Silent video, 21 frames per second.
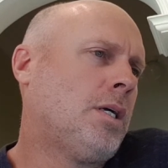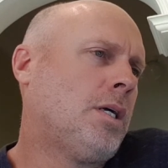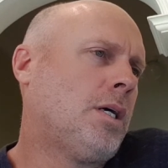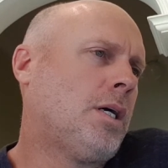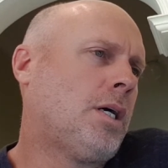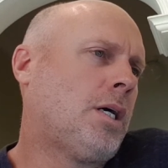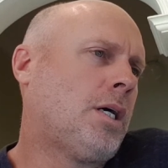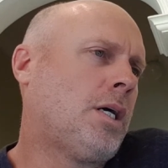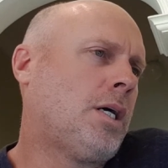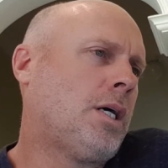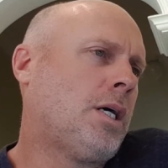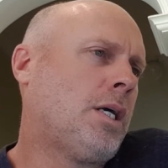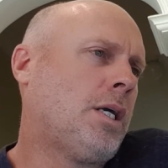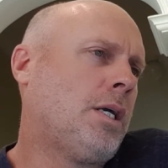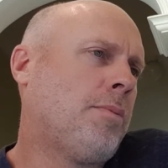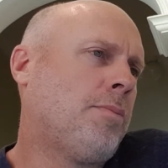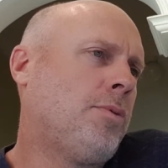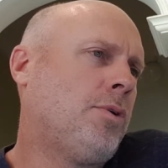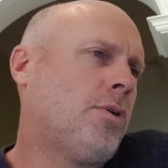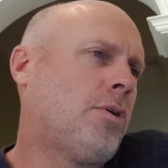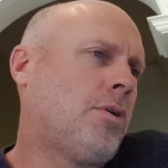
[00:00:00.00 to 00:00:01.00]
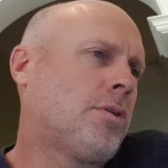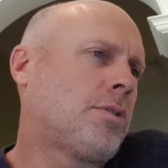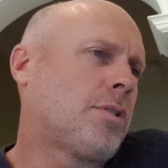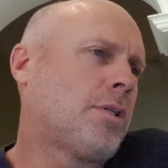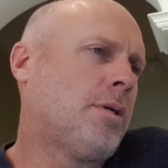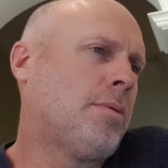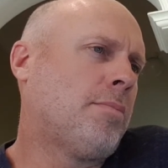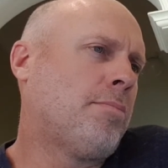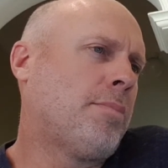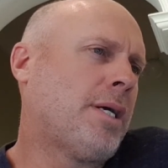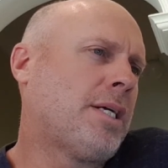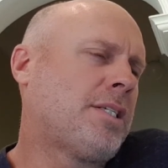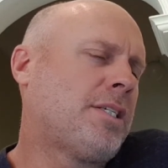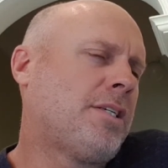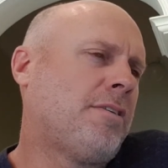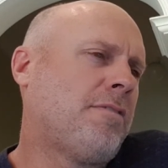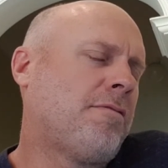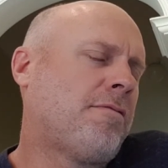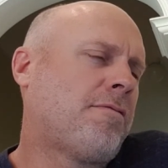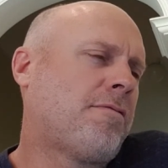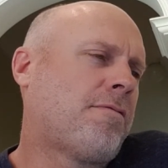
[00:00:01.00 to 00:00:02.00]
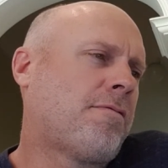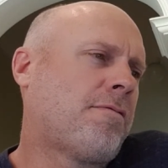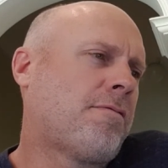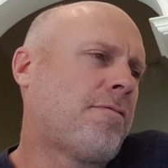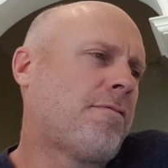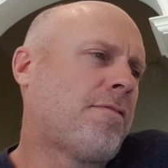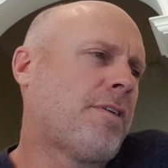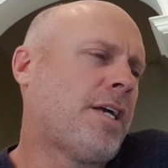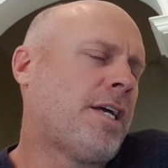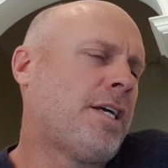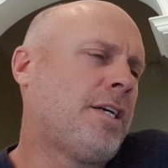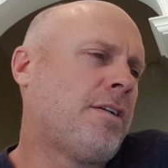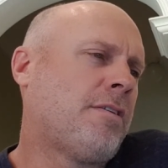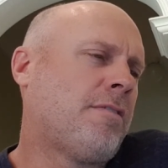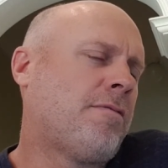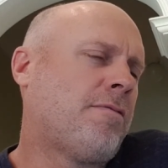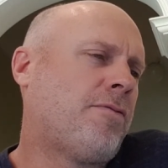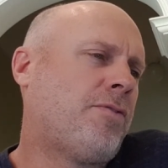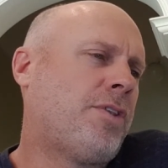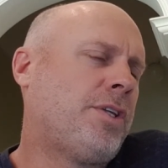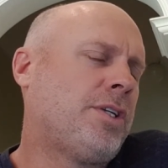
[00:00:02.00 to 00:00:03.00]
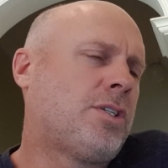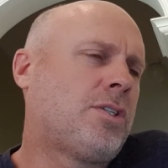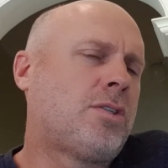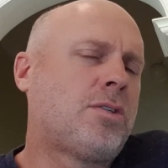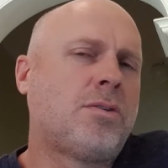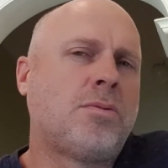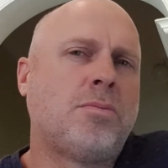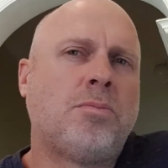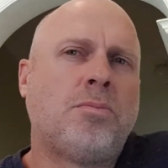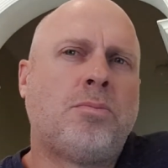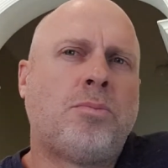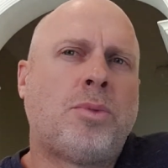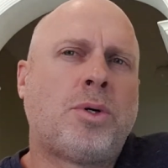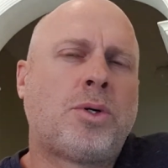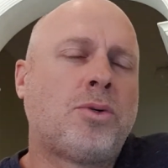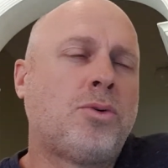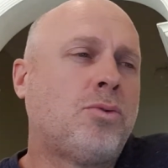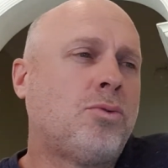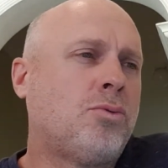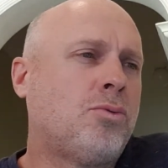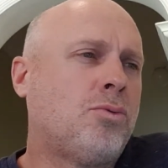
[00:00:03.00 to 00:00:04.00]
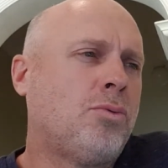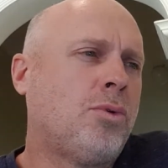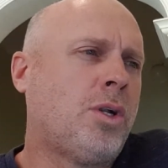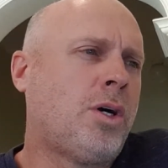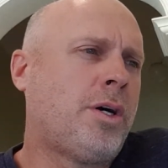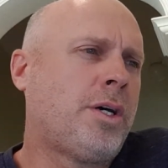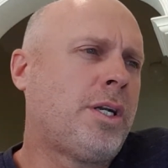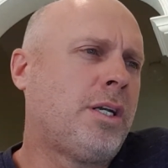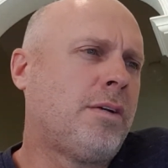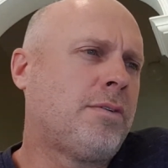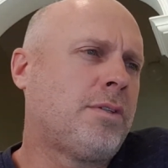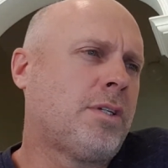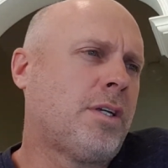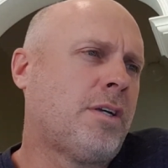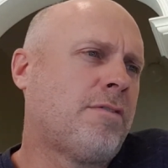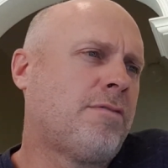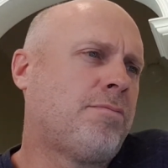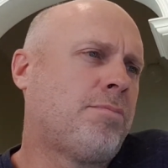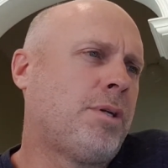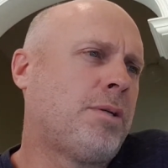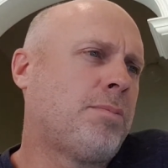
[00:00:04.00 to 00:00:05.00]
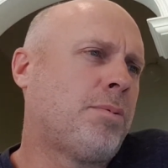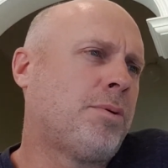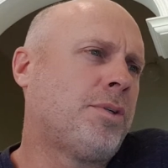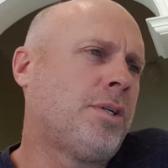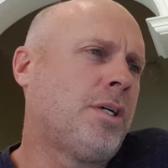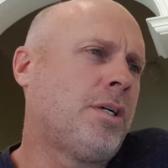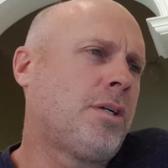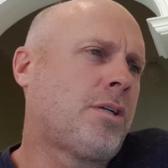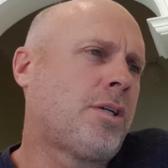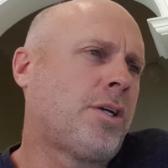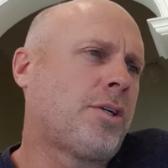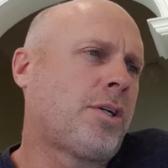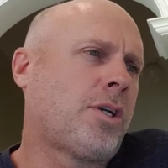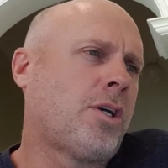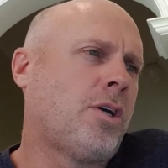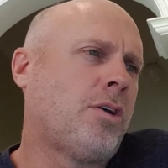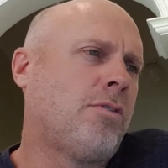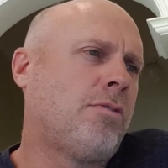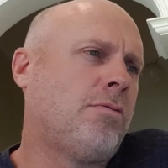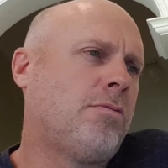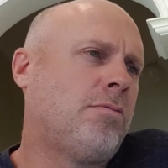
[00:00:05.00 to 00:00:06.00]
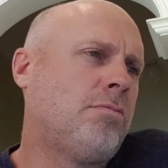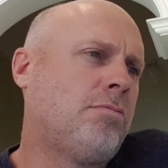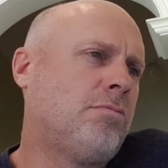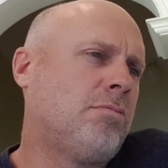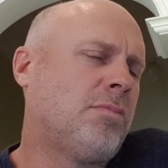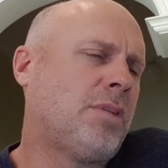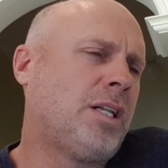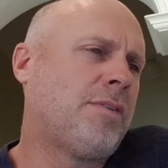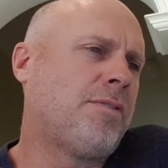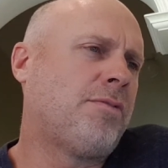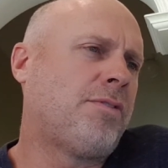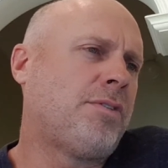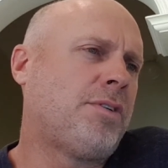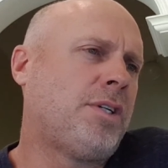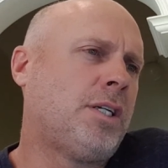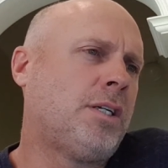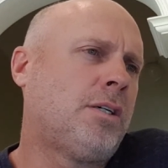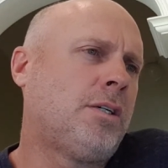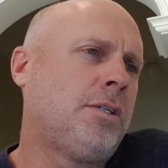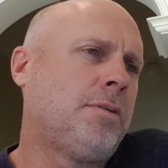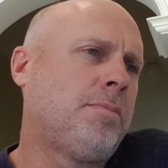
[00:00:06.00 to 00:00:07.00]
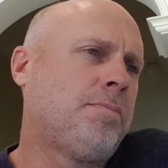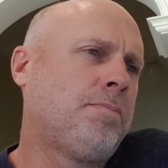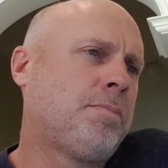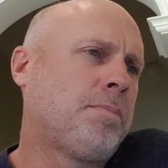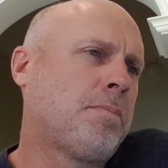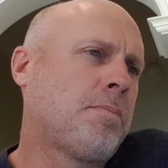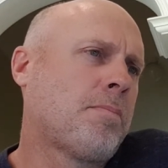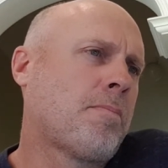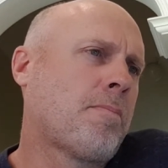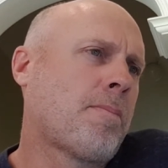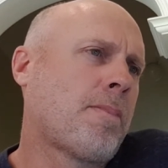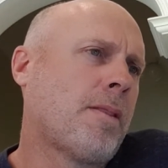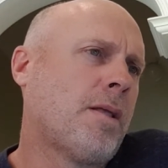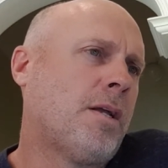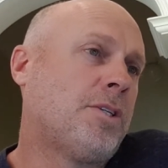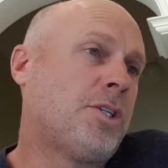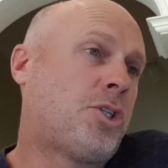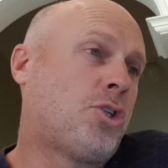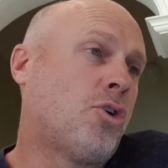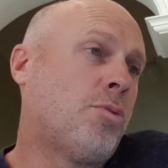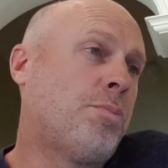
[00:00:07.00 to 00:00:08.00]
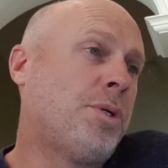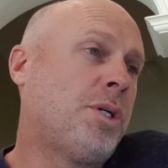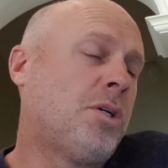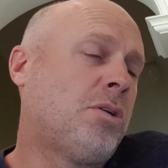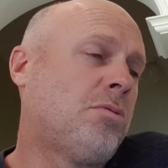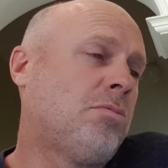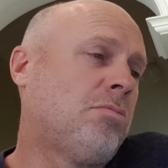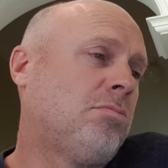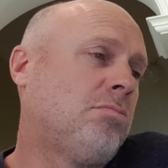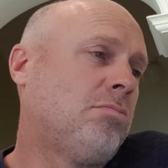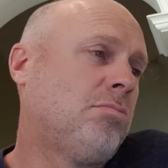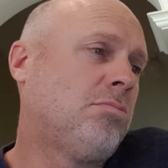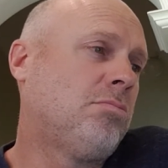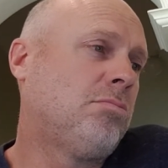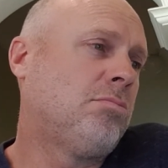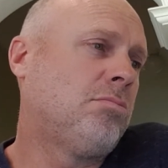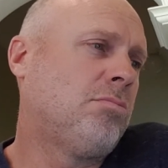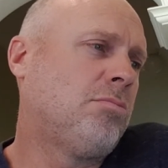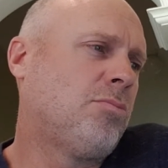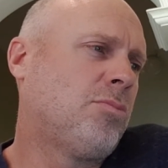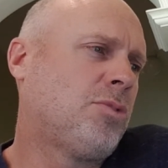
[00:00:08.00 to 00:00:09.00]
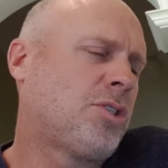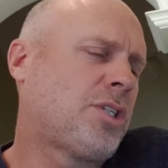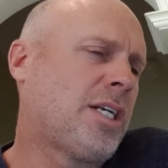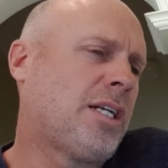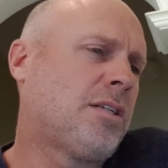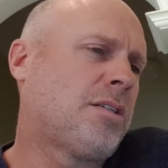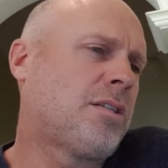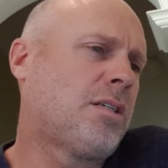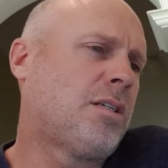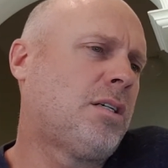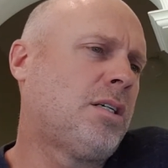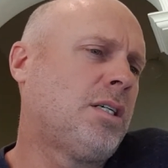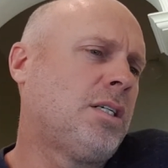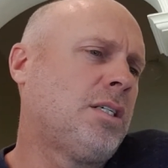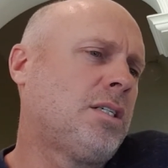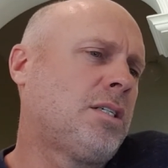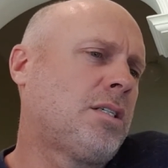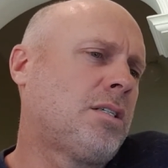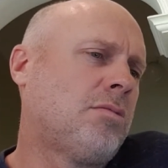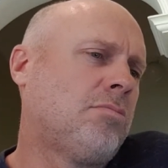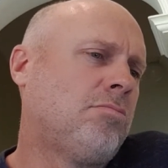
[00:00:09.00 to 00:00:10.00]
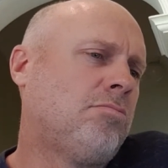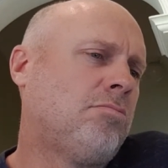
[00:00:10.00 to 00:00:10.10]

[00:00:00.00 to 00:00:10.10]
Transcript: I'm not a massive fan of this model line, as people know. Code 1159. It's a tourbillon, skeletonized.